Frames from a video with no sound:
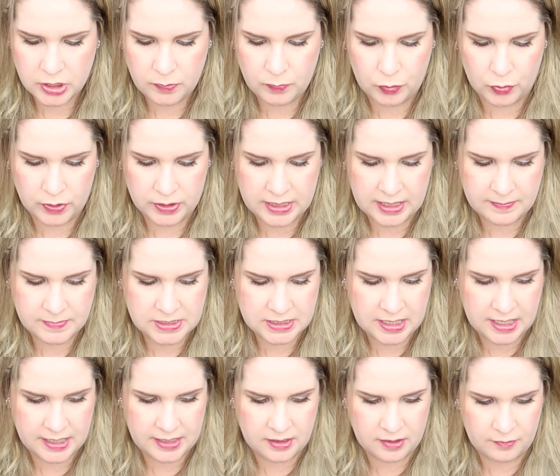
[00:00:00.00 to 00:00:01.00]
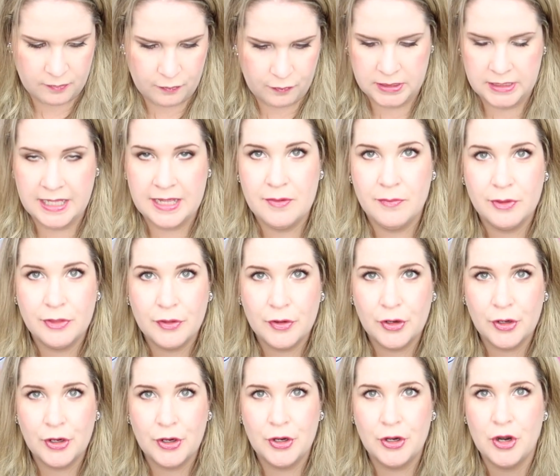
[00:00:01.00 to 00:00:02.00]
good board game to kind of play with
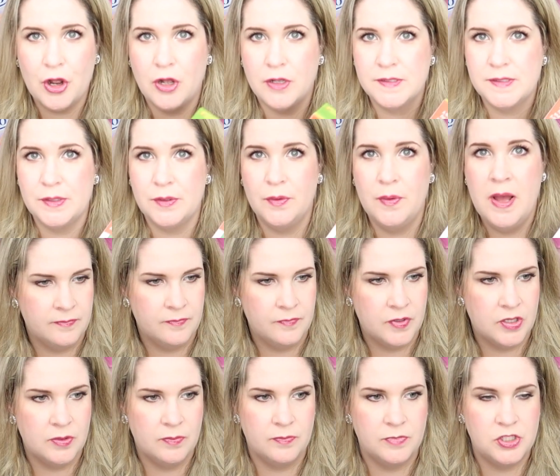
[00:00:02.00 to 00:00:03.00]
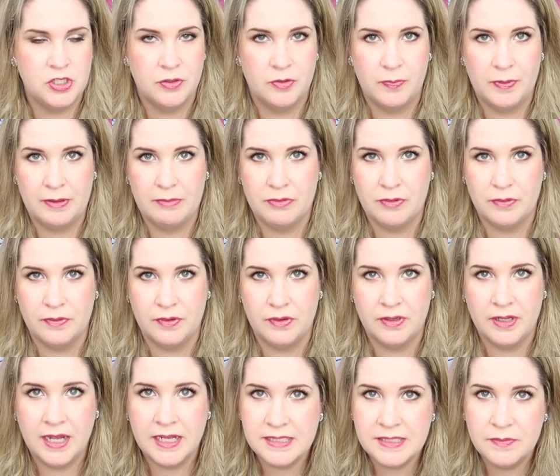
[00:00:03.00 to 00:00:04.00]
her. Also, she could play with her little
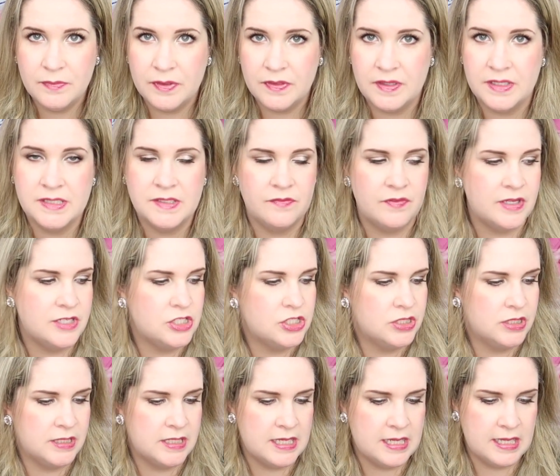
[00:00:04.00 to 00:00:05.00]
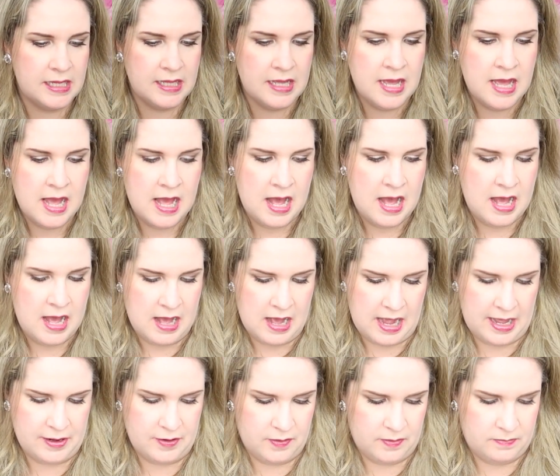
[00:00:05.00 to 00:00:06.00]
cousin with this eventually.
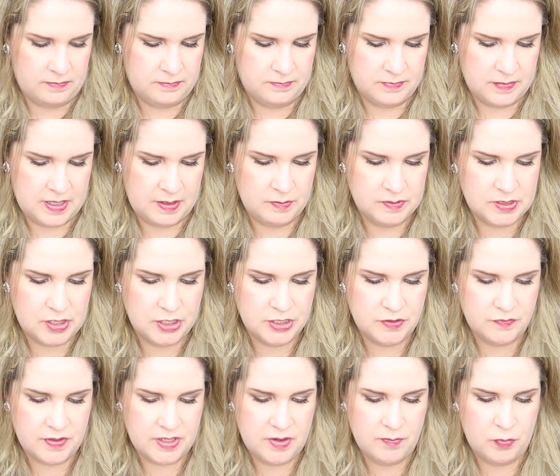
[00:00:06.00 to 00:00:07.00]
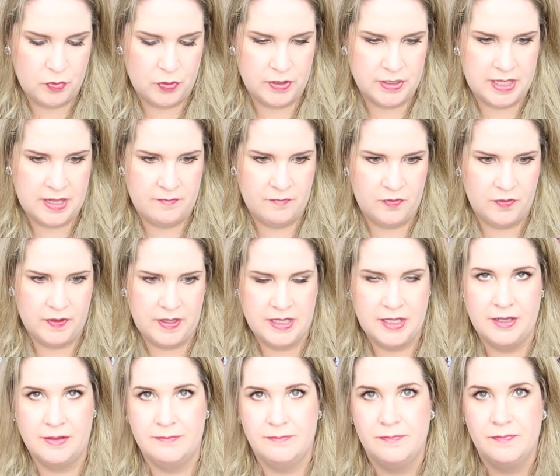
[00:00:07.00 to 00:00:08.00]
I don't know. It was hard to find a board game for
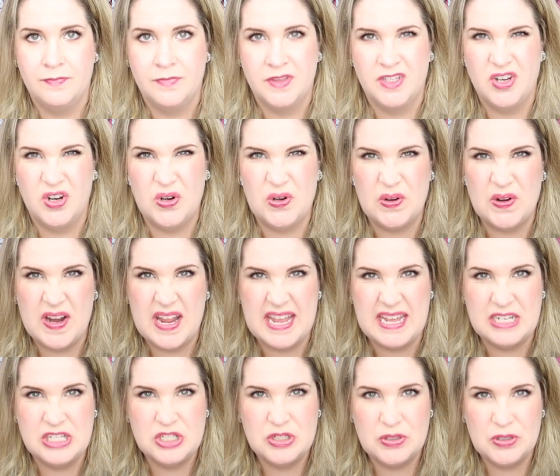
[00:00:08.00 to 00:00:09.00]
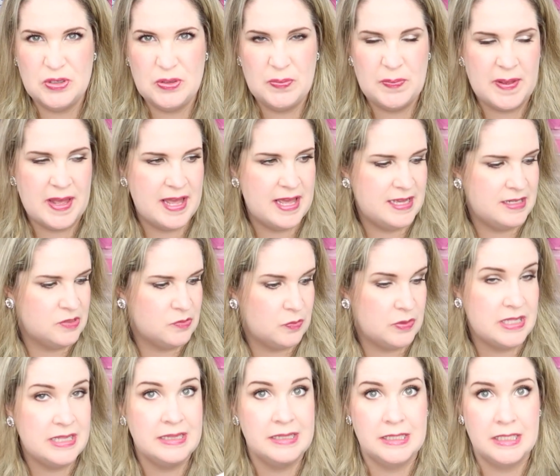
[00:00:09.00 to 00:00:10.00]
like her age group, and
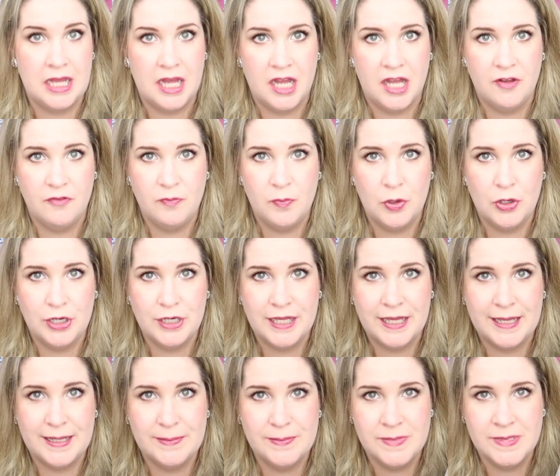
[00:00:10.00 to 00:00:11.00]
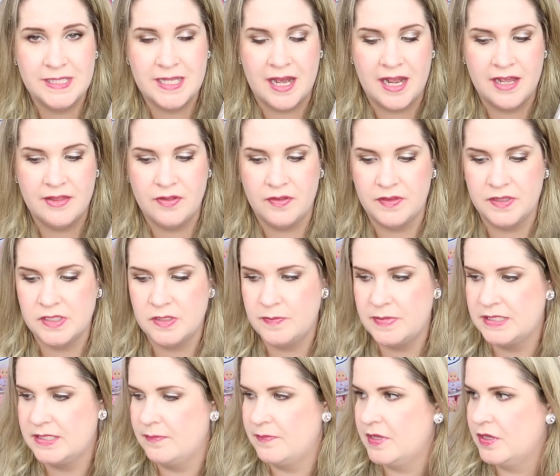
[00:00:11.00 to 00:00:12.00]
we love board games. I thought this would
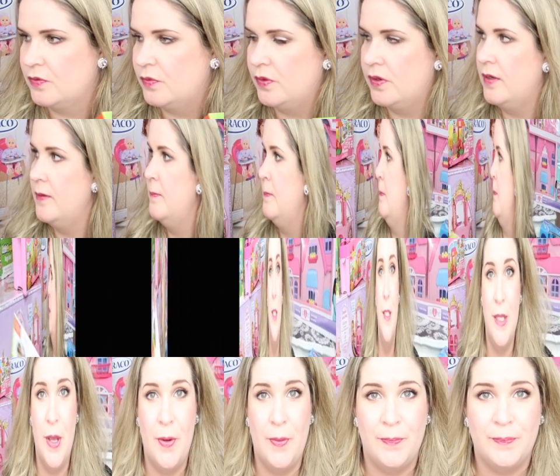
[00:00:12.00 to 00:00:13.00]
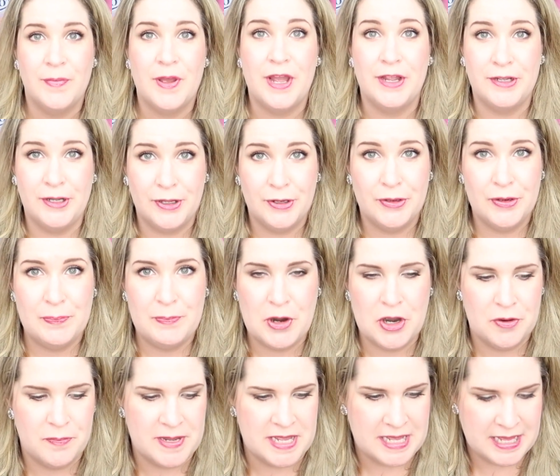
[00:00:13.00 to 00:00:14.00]
be something cool. So I got her a
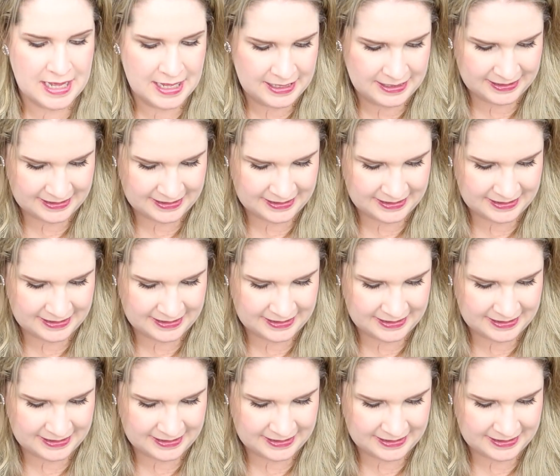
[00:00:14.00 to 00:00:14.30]
Barbie.